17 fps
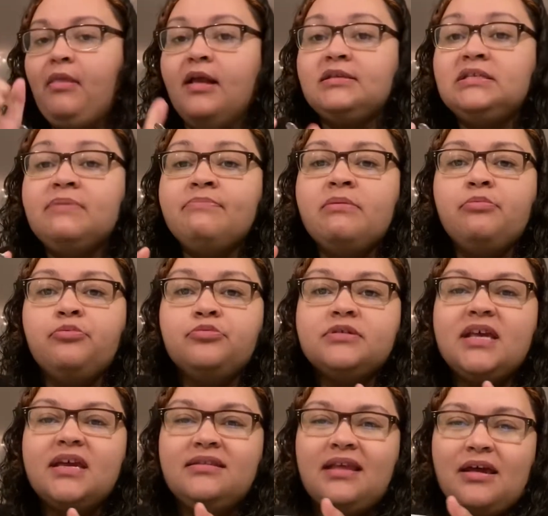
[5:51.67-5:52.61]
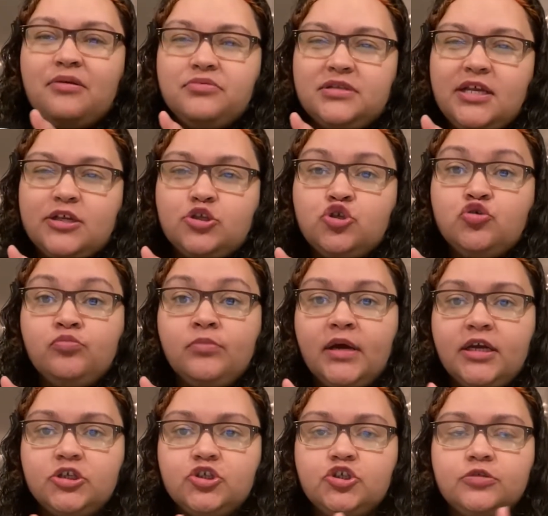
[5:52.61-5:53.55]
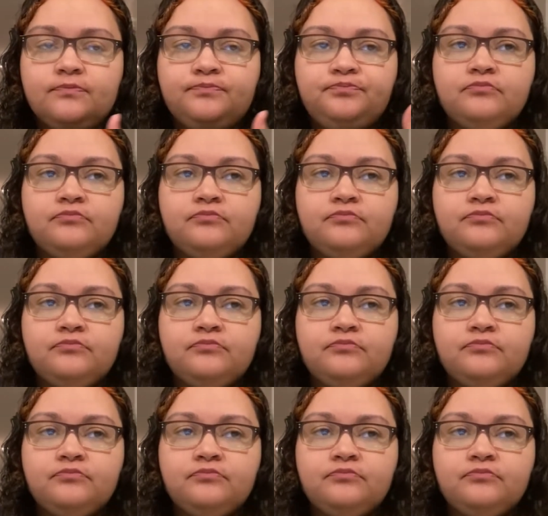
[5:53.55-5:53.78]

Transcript: some people were saying that it was like too much.